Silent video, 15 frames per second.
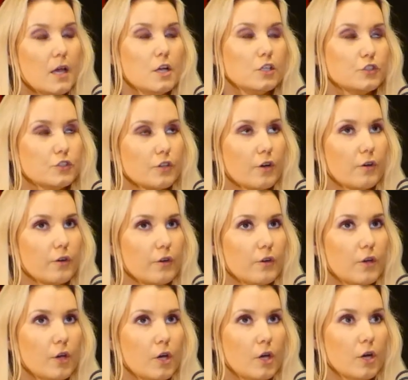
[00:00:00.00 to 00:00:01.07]
So
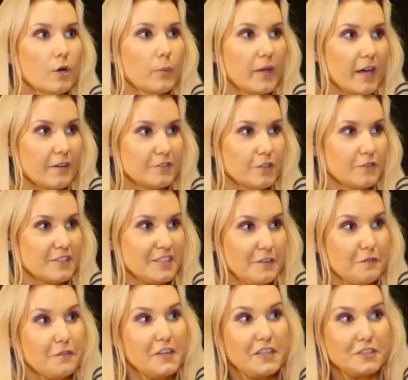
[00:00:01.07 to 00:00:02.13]
we have to obviously
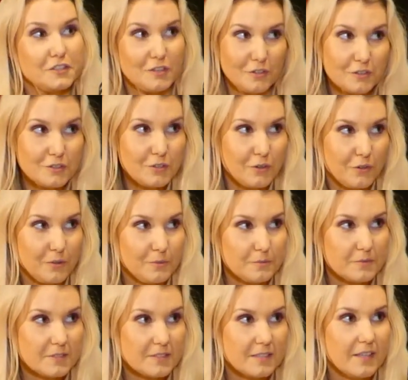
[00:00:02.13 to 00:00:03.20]
finish those
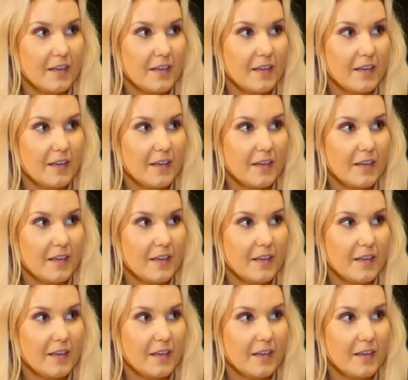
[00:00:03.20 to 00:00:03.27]
homes